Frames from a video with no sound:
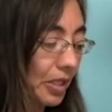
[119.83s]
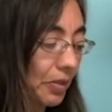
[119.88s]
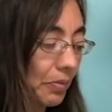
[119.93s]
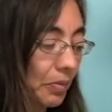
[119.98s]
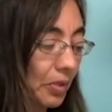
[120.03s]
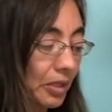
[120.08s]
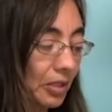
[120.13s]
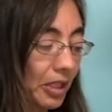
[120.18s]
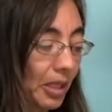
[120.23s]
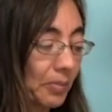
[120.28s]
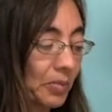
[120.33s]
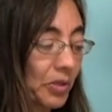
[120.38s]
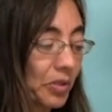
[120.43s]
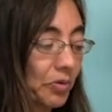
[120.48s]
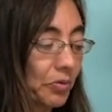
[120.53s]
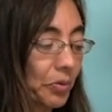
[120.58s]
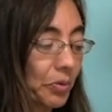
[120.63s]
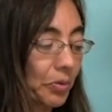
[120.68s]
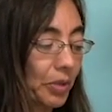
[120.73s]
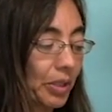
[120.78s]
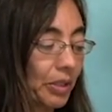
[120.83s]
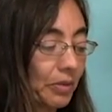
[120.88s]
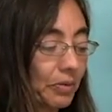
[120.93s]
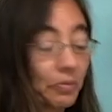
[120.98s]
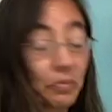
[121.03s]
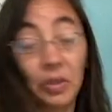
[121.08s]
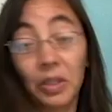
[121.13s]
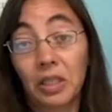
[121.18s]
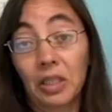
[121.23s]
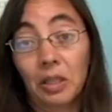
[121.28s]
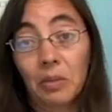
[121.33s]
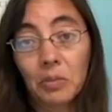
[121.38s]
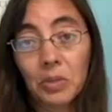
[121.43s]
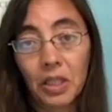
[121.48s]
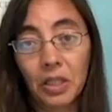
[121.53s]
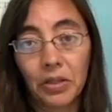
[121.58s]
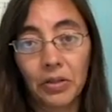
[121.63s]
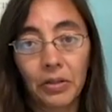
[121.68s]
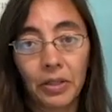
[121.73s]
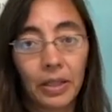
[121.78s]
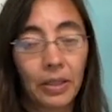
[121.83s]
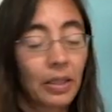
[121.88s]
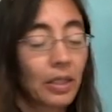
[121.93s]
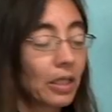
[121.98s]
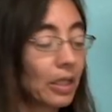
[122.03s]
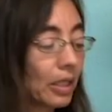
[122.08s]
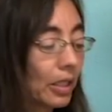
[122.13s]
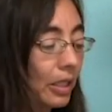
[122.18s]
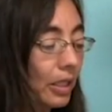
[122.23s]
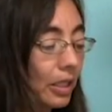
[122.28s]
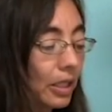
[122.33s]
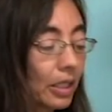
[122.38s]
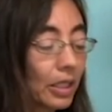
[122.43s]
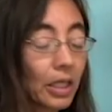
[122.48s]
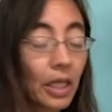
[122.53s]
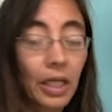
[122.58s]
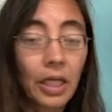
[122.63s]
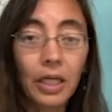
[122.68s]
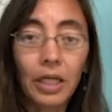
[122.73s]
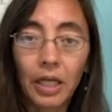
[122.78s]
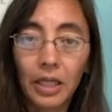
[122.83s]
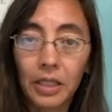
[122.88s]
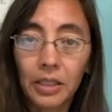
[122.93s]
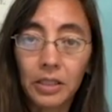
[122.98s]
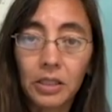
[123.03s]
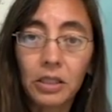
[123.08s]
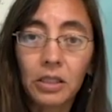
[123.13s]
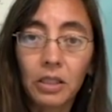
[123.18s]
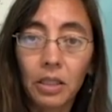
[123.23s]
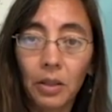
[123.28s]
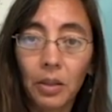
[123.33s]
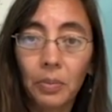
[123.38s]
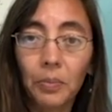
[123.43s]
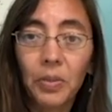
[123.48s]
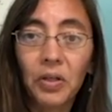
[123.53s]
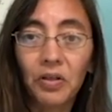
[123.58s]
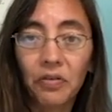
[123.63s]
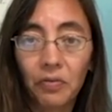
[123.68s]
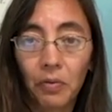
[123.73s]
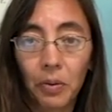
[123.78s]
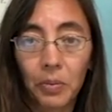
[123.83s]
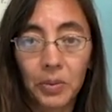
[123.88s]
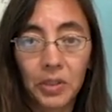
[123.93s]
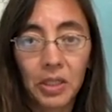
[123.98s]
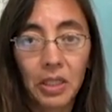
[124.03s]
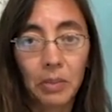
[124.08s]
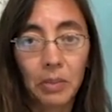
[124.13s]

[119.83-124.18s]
and one comes through it and one comes under it. In any case, the piriformis